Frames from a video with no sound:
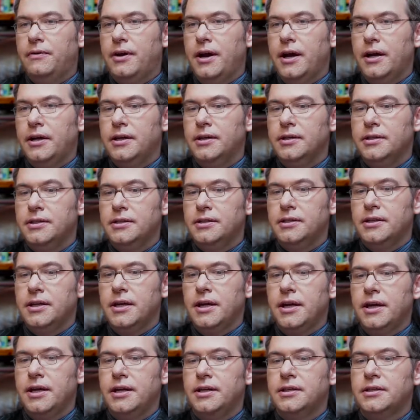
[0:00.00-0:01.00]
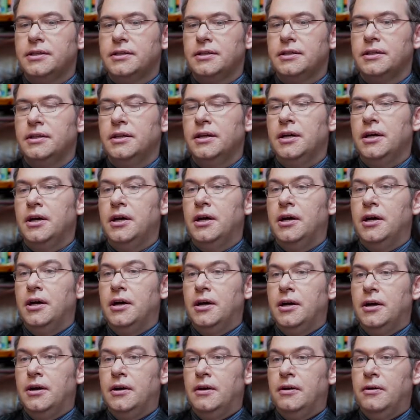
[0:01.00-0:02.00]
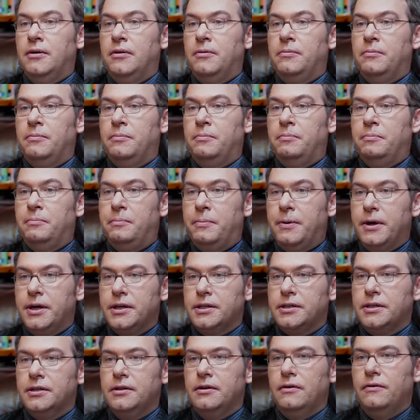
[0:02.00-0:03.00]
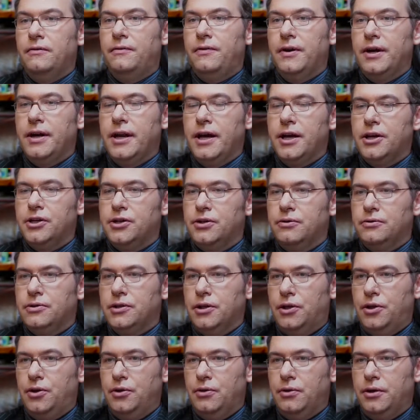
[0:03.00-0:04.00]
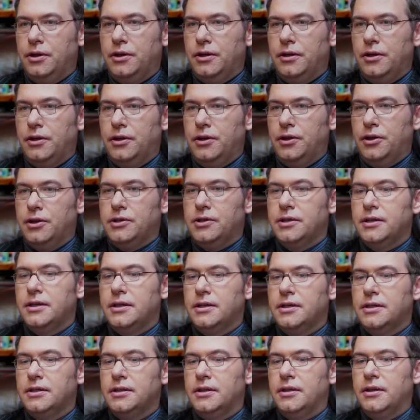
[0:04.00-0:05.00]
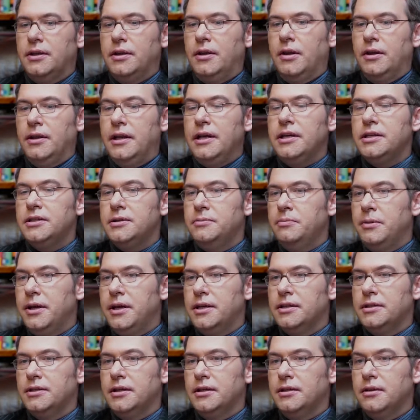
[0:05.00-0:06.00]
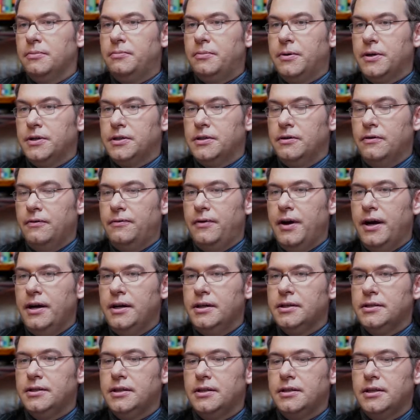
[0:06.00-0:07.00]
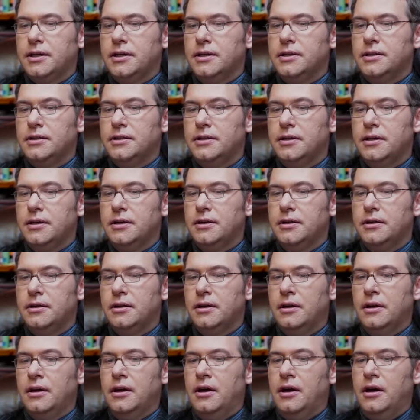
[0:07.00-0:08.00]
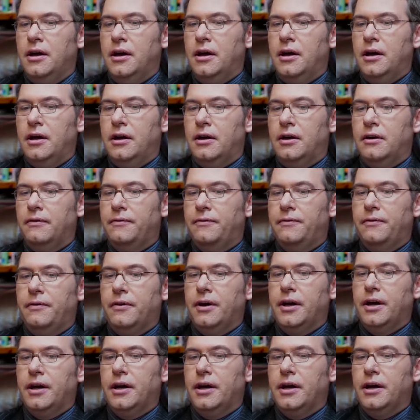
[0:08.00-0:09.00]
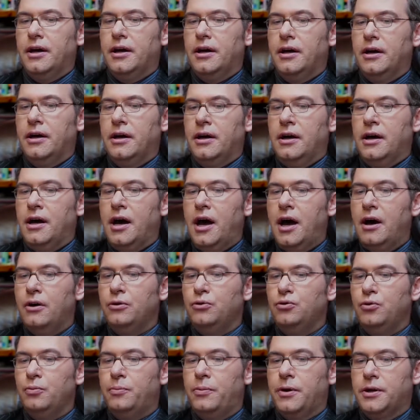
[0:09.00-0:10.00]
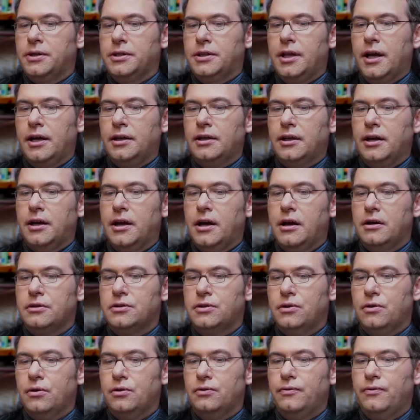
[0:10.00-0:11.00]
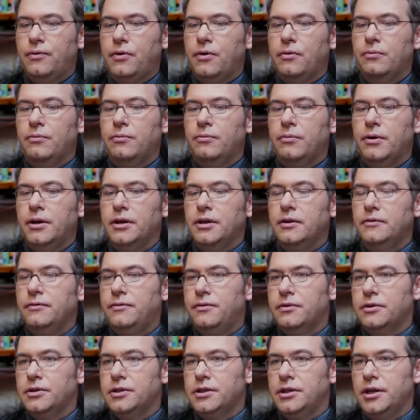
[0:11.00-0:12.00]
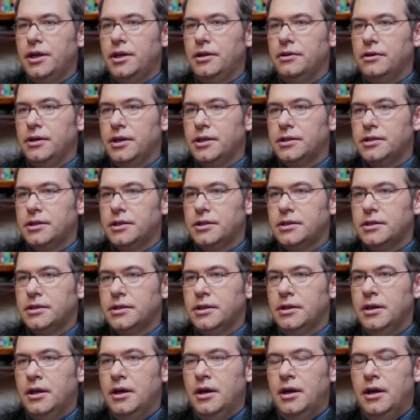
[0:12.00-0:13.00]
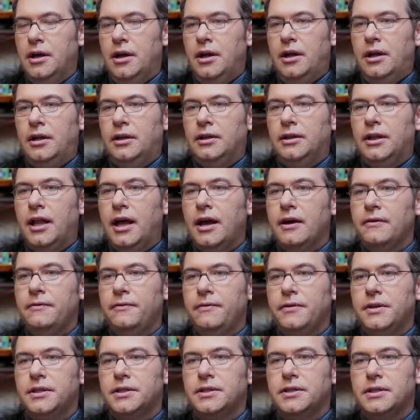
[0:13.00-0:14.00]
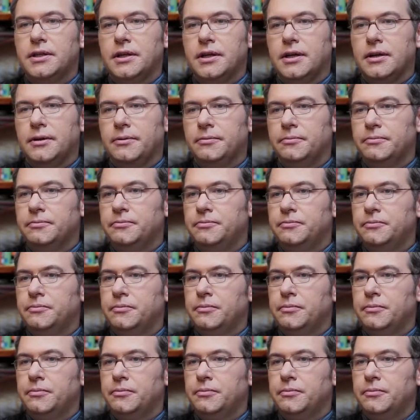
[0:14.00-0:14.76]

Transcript: finance is personal financial security. This means that the personal finance is concerned of how to protect the household from unforeseen risks. Life is a